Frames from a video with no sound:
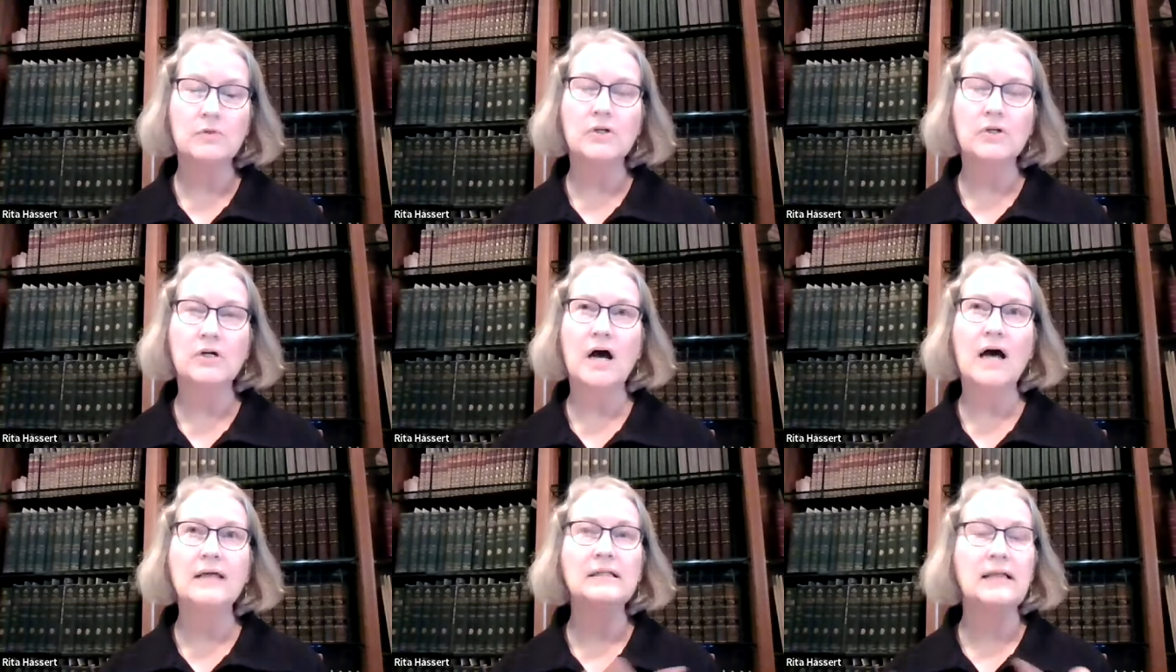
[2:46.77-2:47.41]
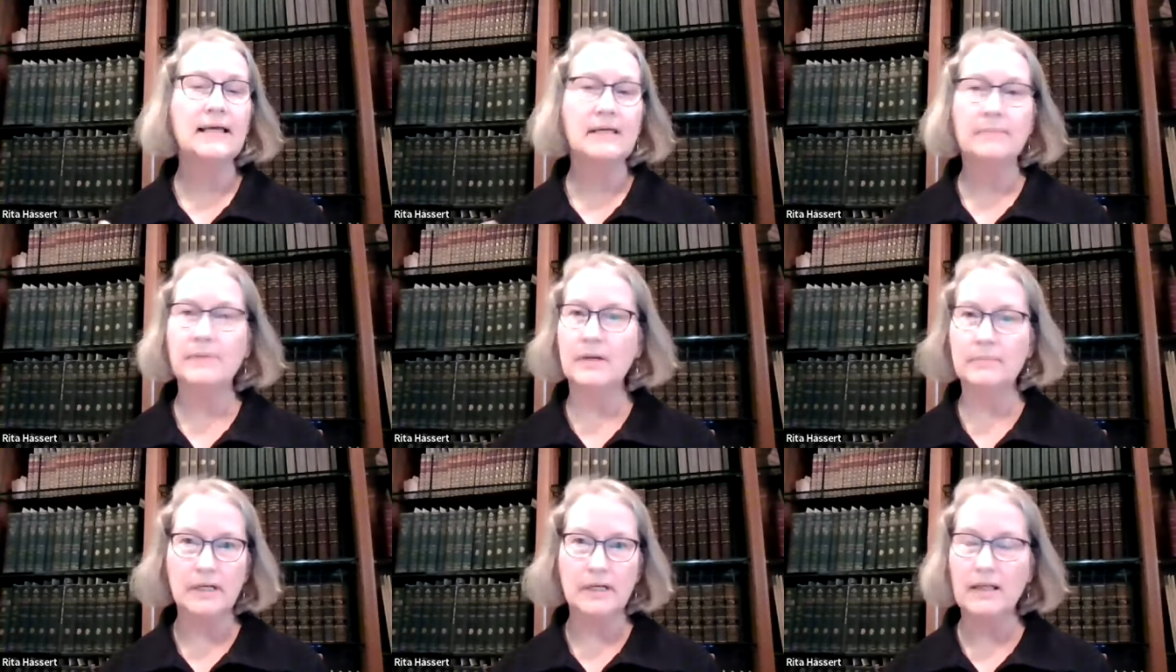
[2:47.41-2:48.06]
We're unlike a
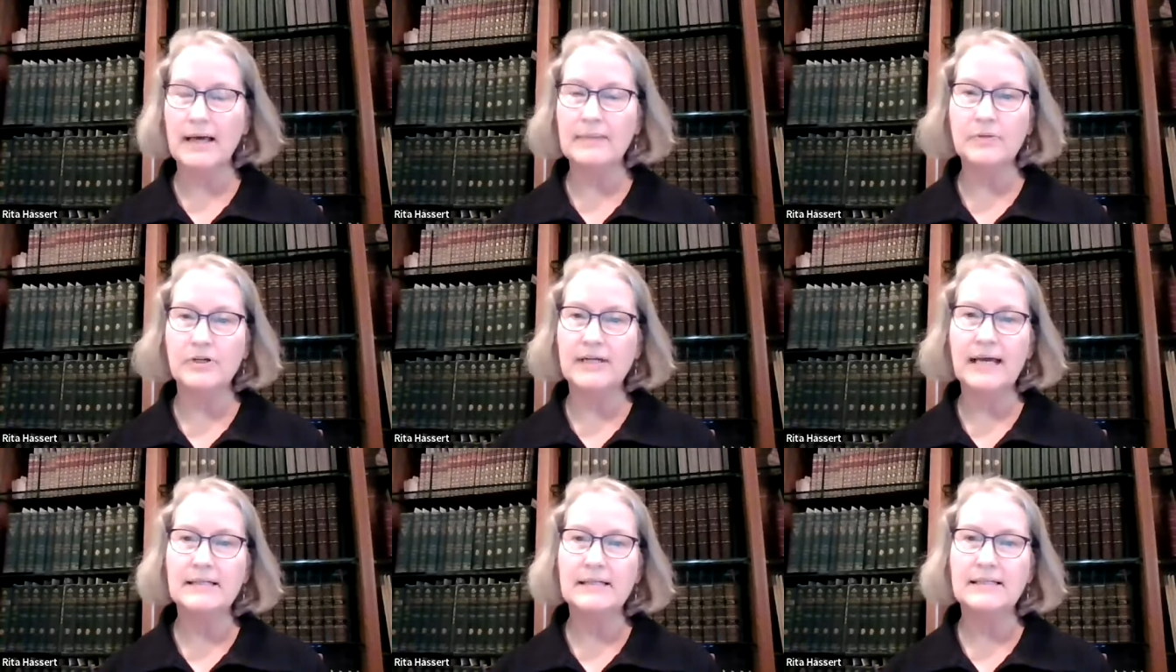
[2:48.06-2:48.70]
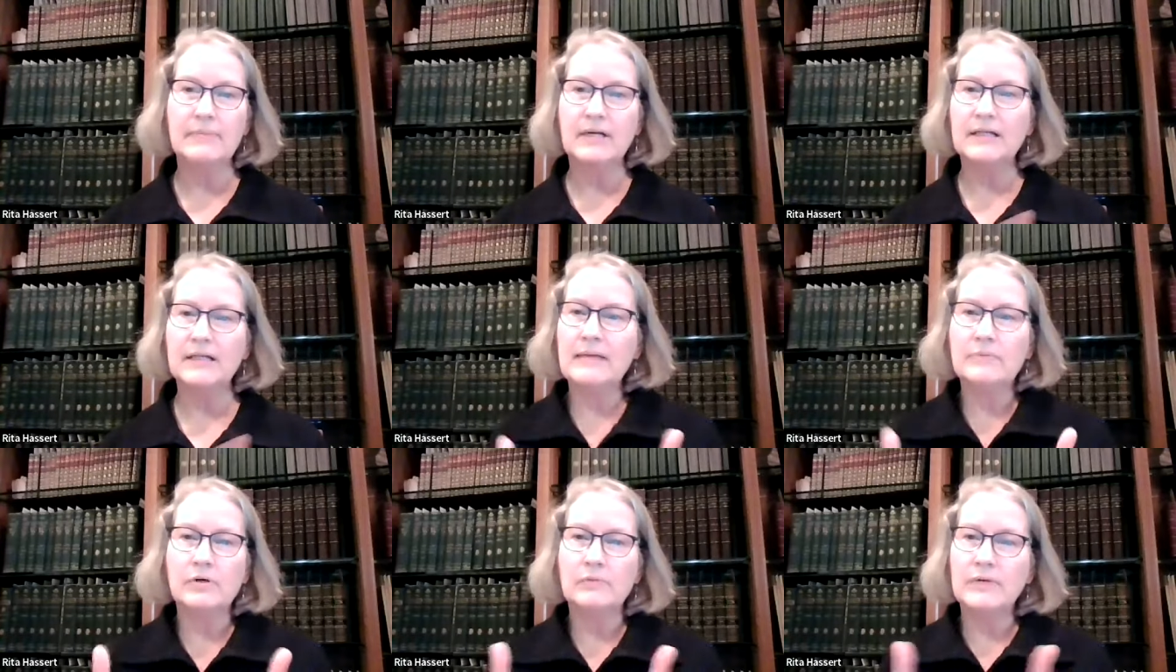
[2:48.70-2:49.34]
public library, an academic
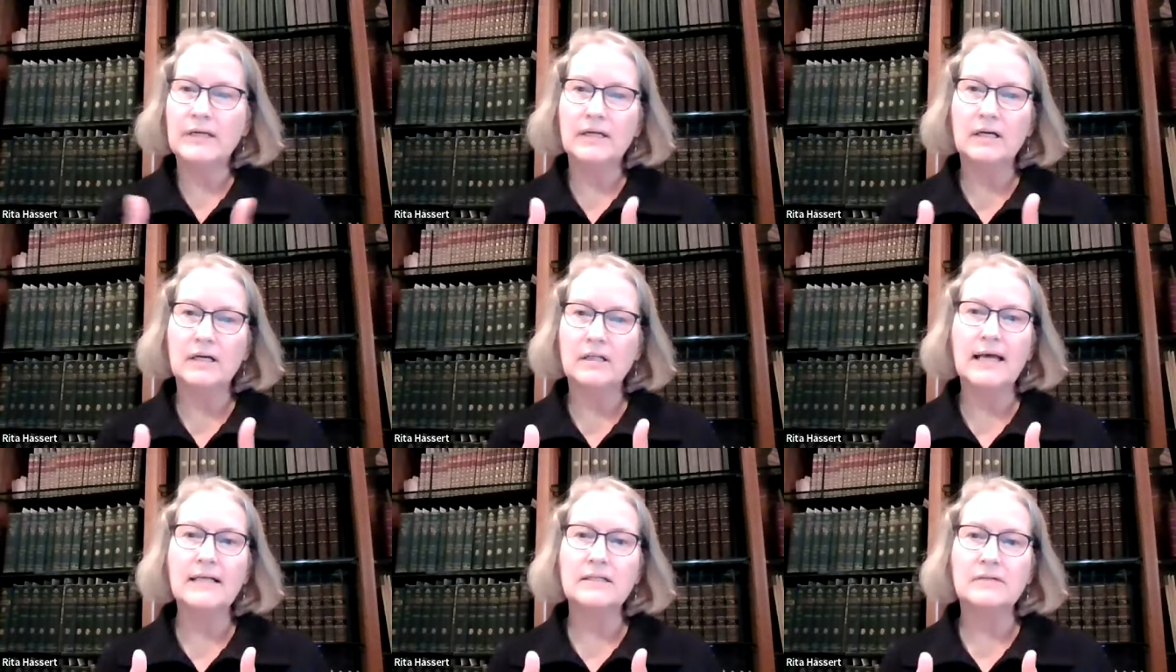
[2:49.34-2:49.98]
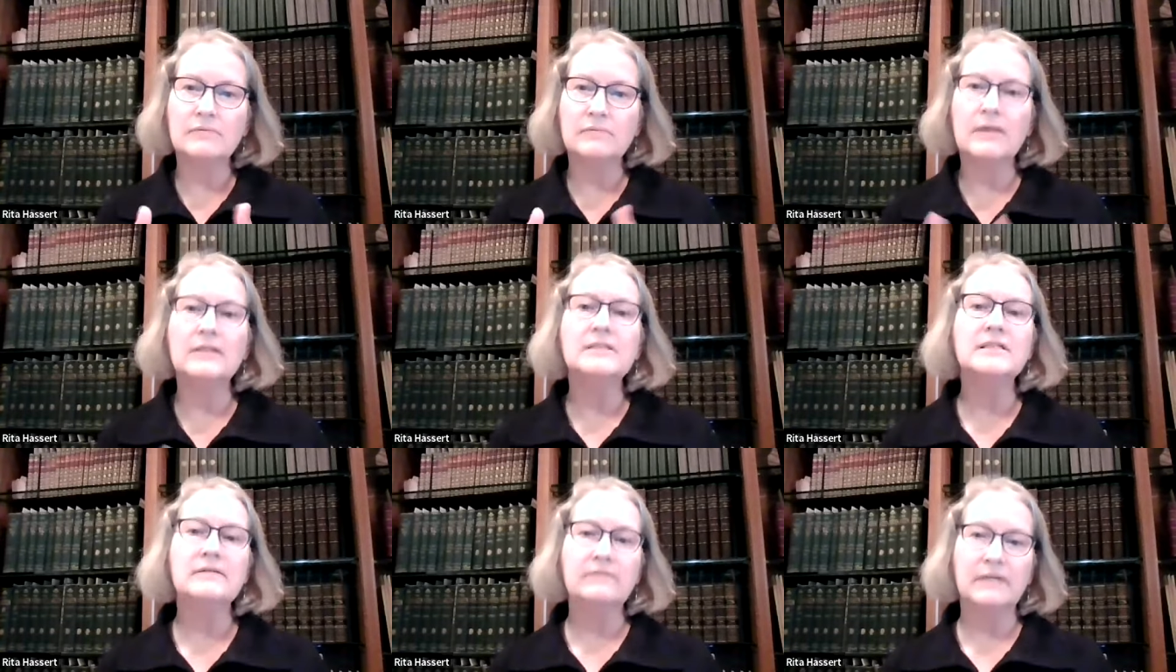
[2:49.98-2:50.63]
library. We collect
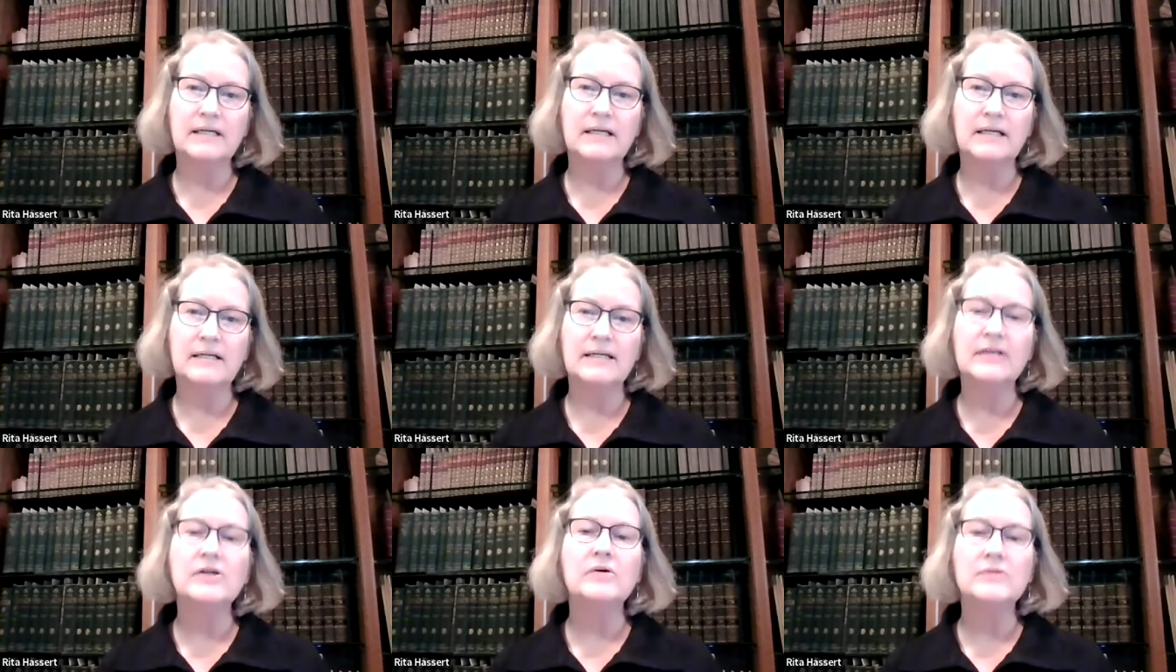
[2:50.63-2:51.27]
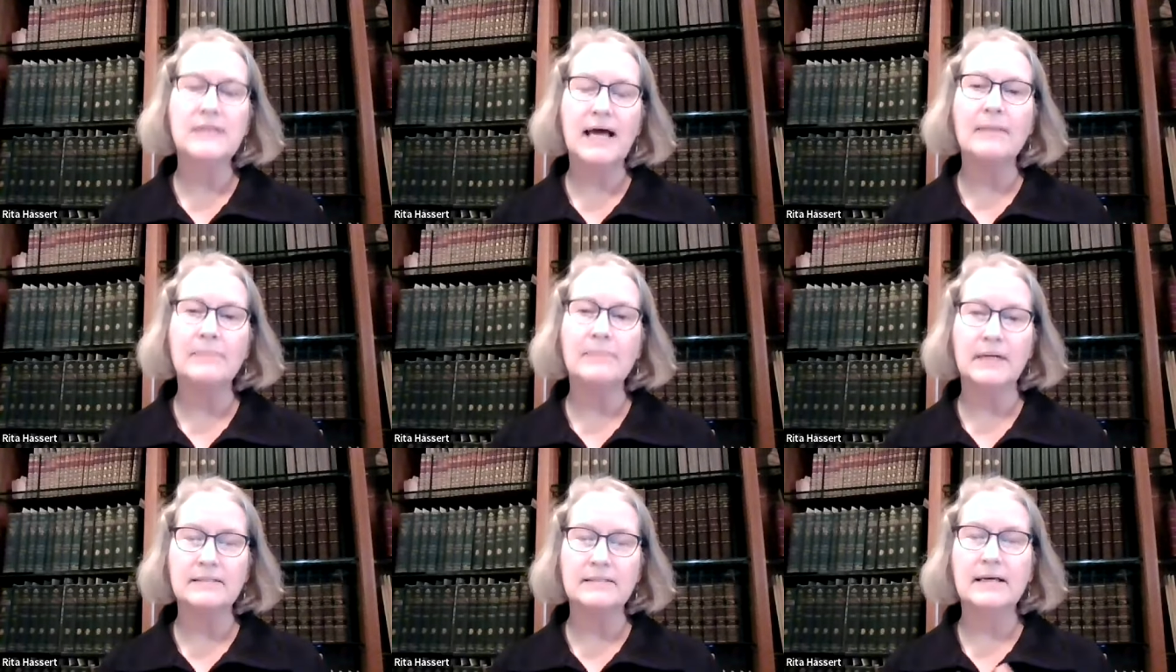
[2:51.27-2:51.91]
relatively narrow
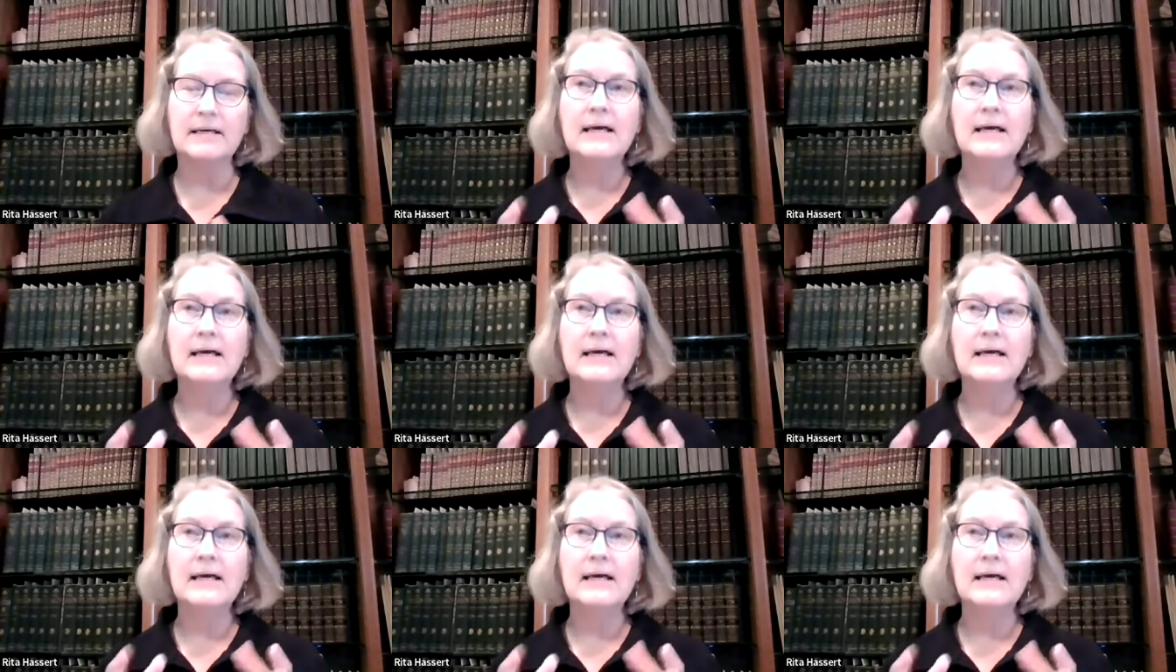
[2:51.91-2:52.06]
topics,